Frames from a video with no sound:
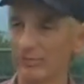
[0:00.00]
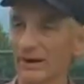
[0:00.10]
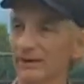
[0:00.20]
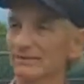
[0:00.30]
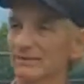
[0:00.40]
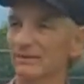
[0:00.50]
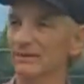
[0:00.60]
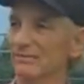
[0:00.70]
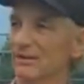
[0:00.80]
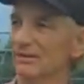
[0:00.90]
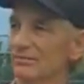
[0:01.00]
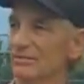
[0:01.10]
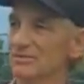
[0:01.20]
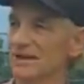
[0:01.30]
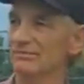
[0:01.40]
bat. We
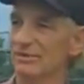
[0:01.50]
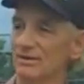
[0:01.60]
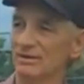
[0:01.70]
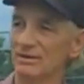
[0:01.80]
used to have a